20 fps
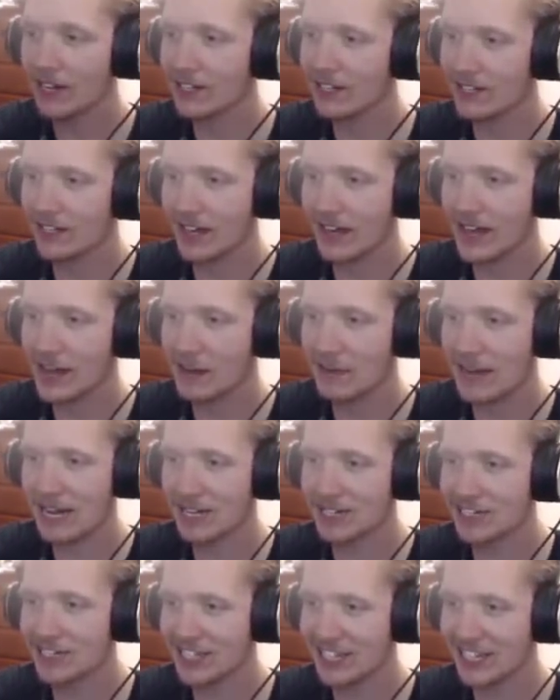gonna lie, I'm
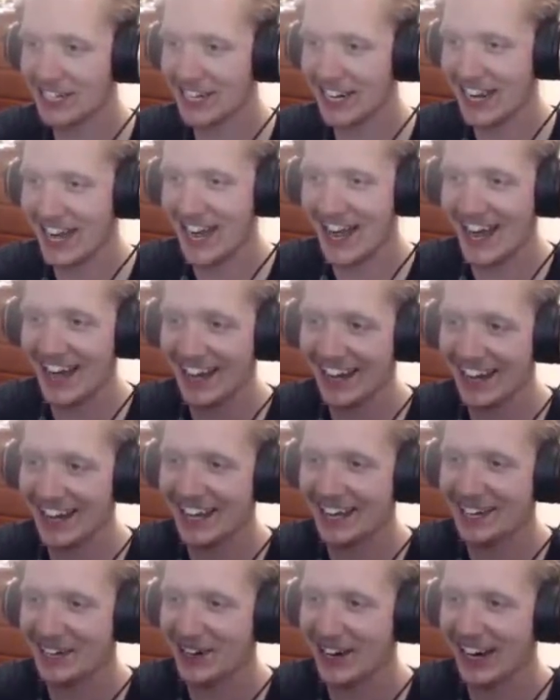actually getting a
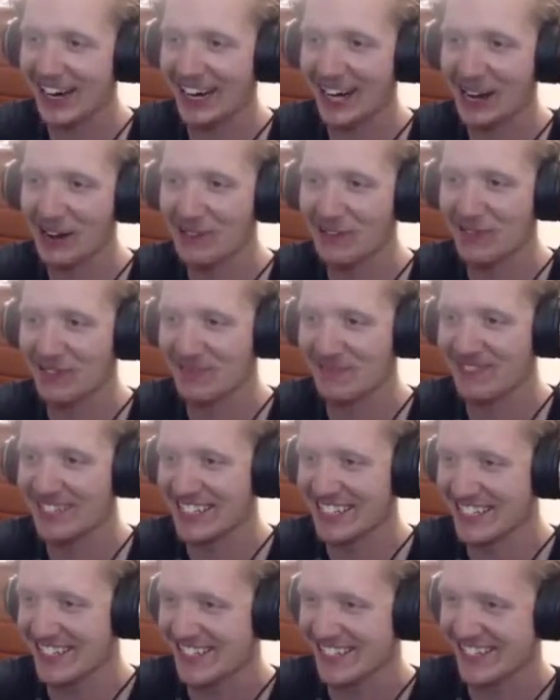headache right now from
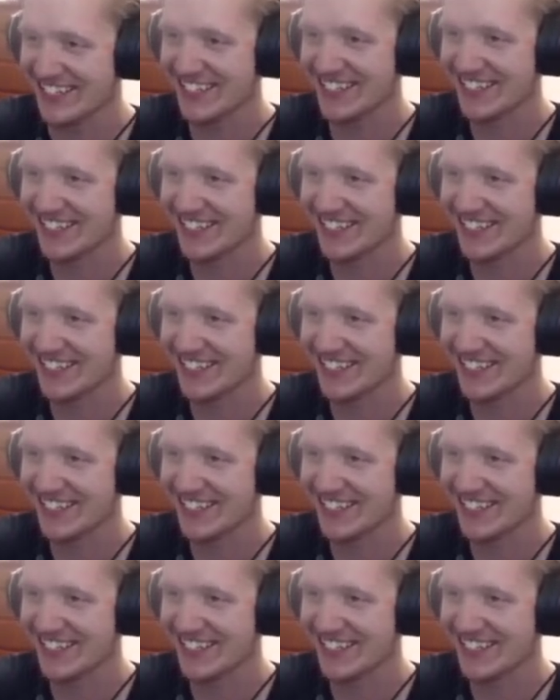this.